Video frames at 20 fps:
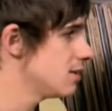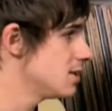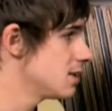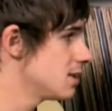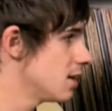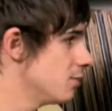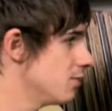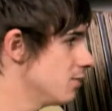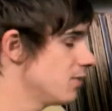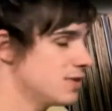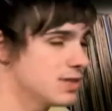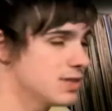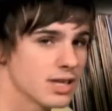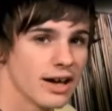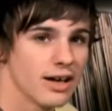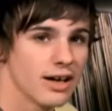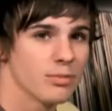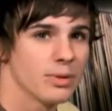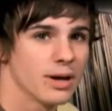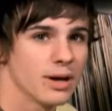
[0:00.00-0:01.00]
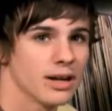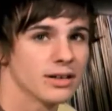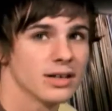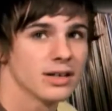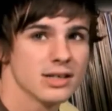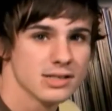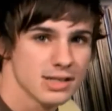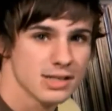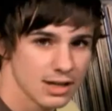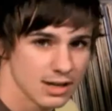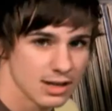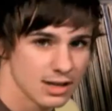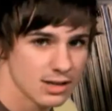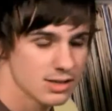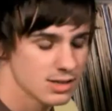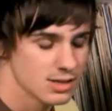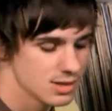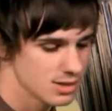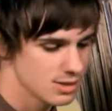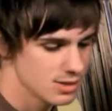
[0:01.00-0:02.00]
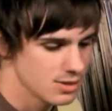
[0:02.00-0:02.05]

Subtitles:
He's coming for Southbound. Get your tickets.